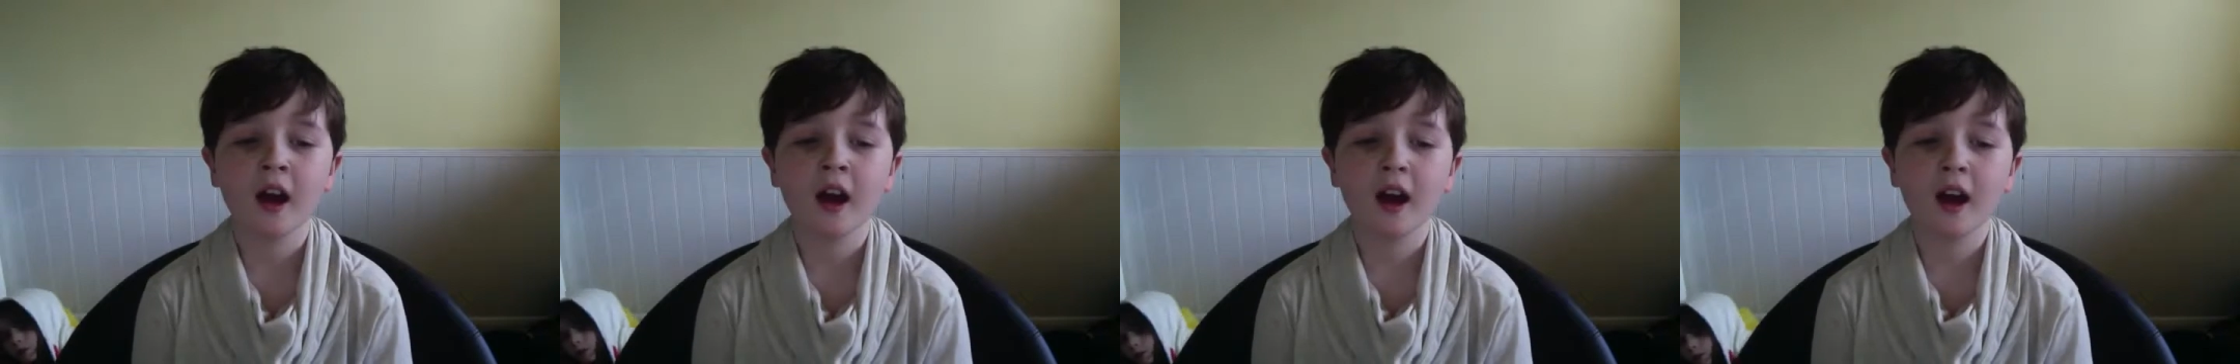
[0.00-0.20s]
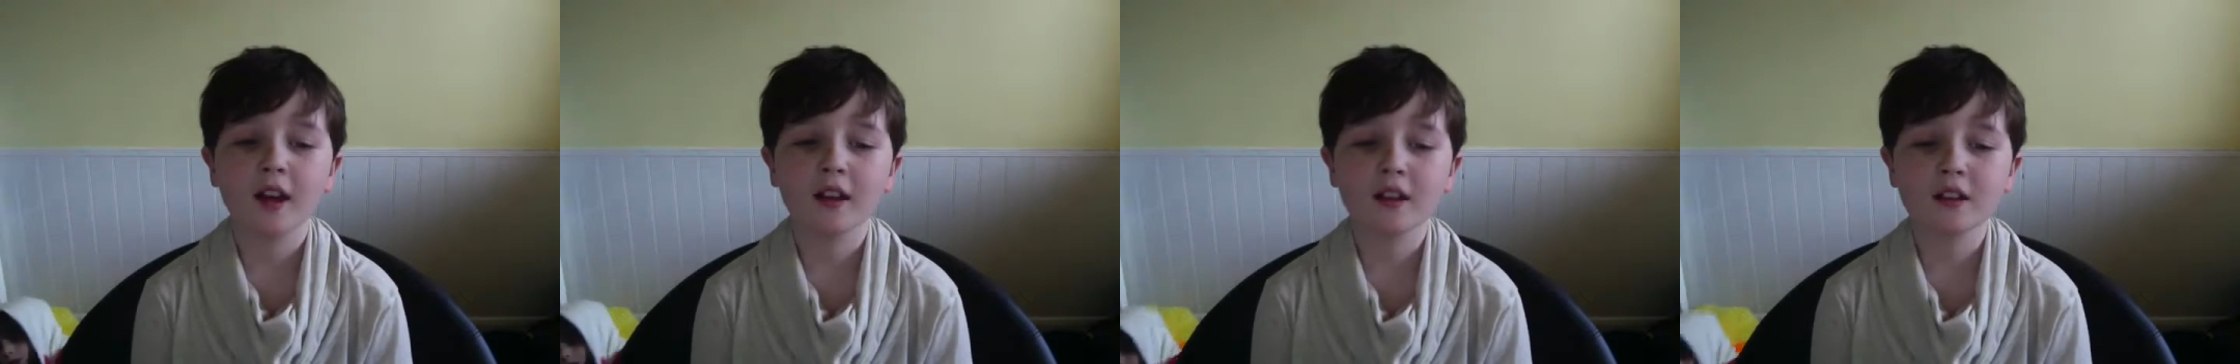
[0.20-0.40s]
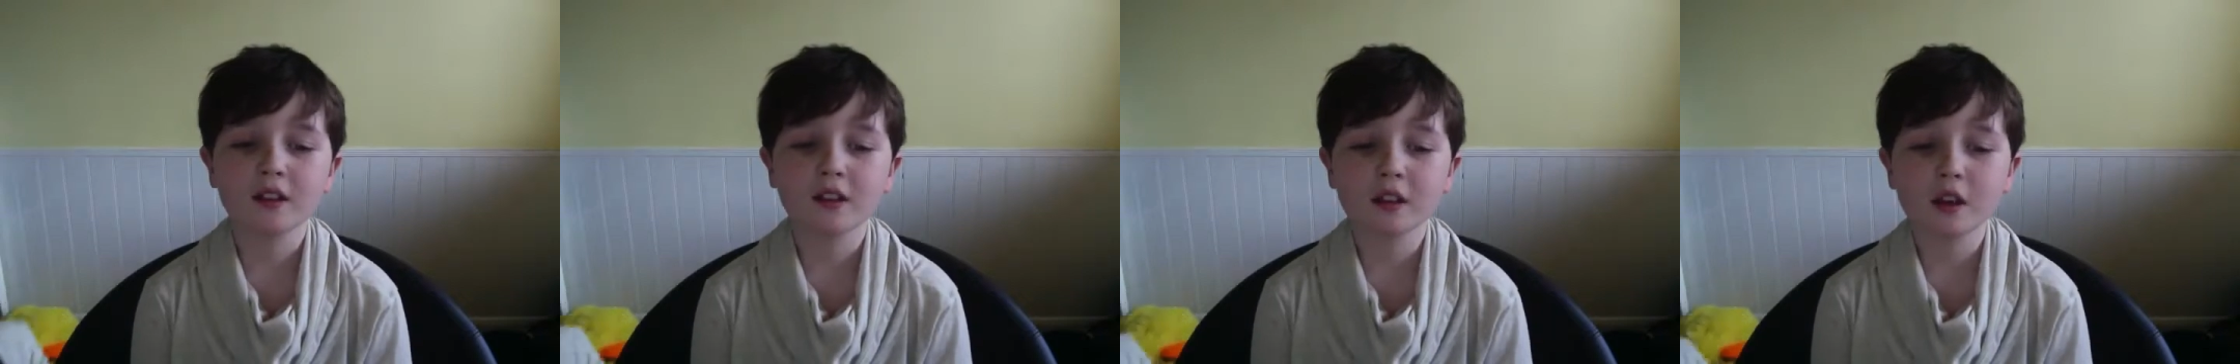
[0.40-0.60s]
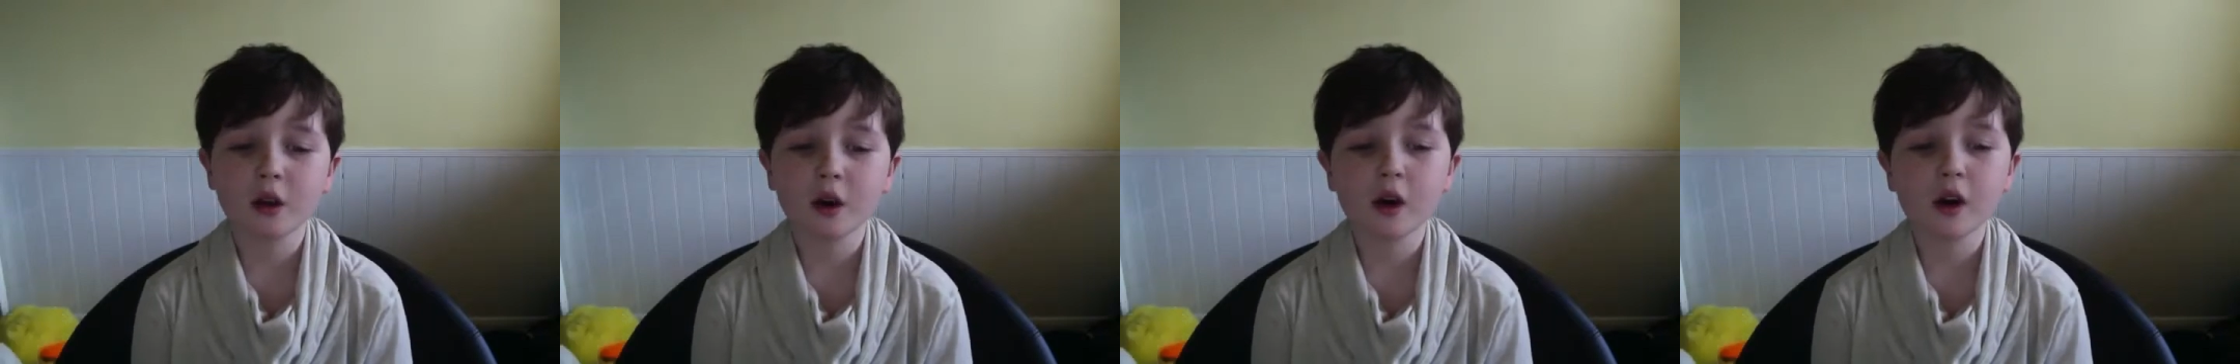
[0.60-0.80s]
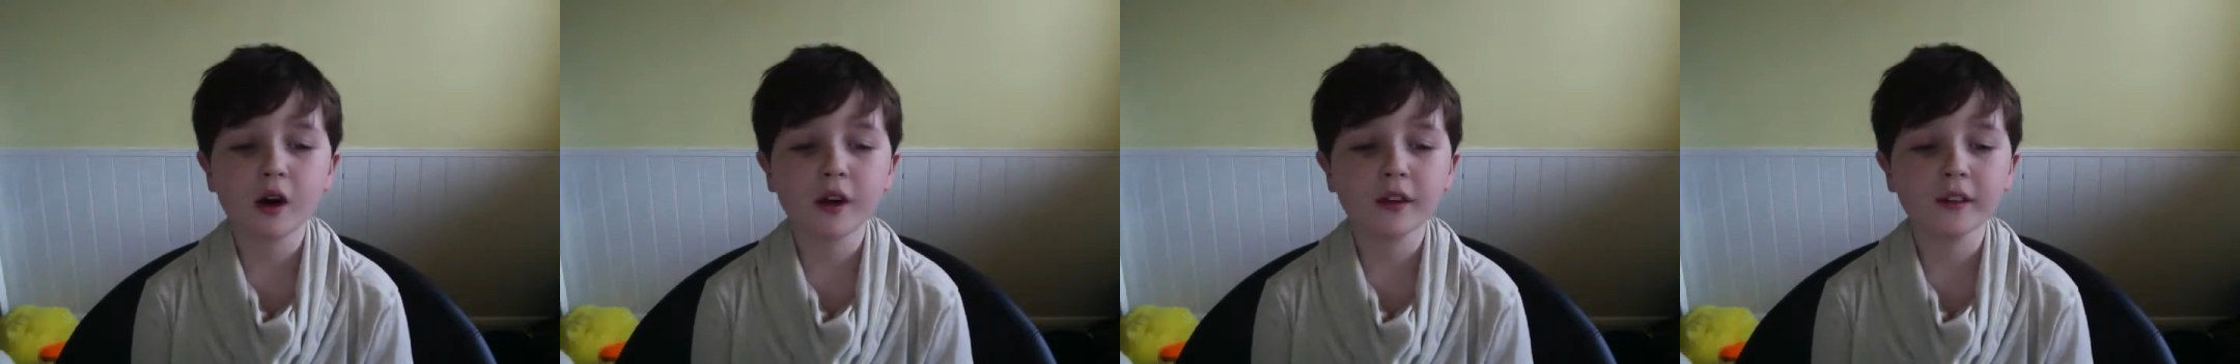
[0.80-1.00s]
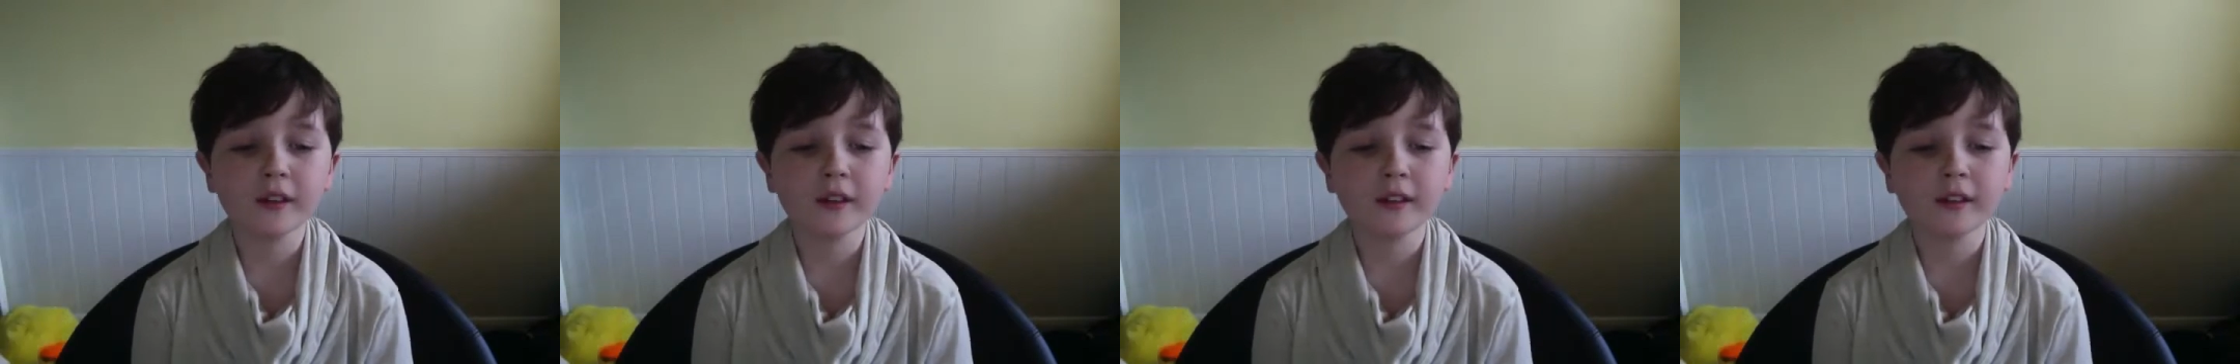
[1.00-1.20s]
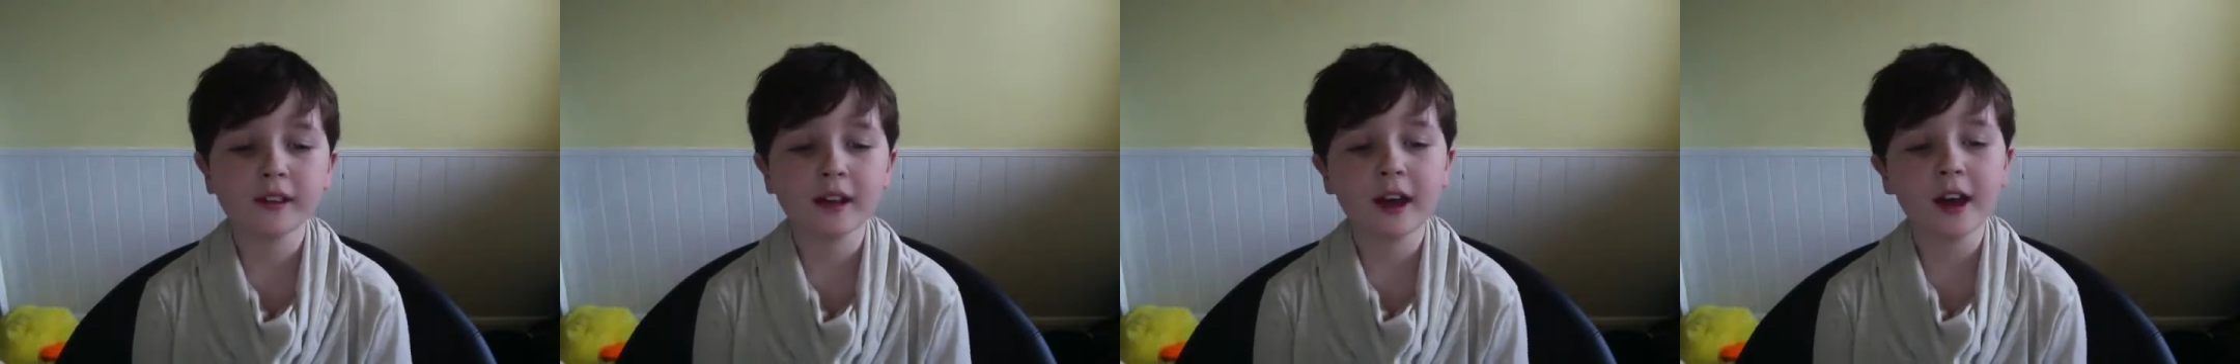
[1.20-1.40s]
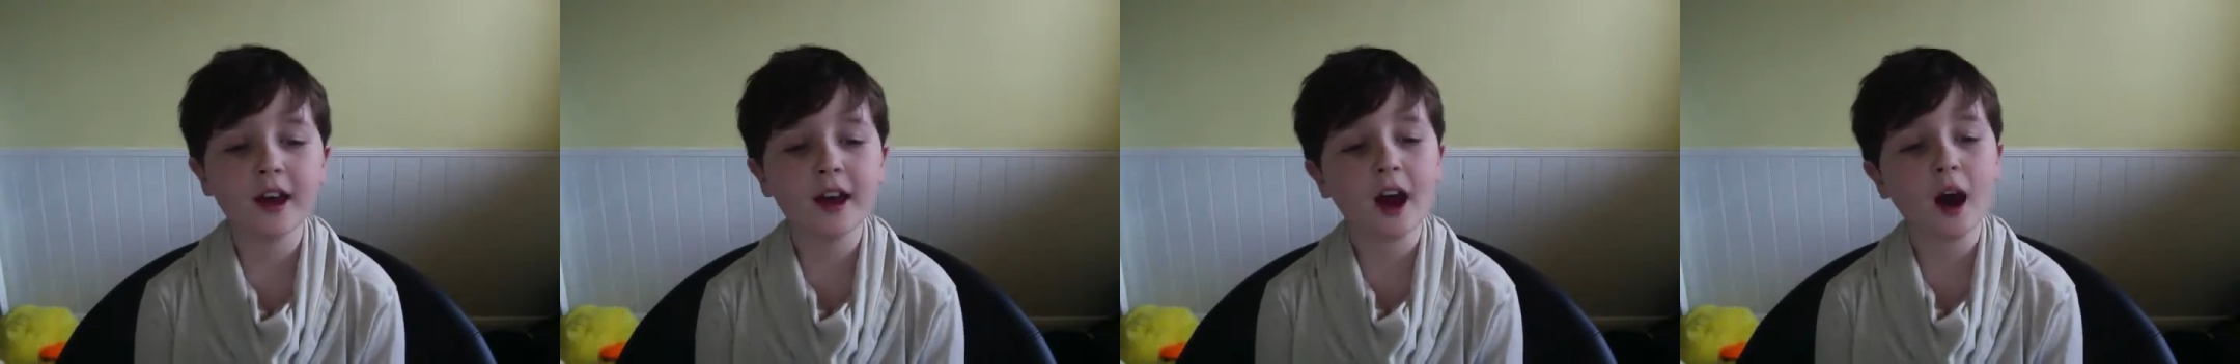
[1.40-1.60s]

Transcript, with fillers: And suddenly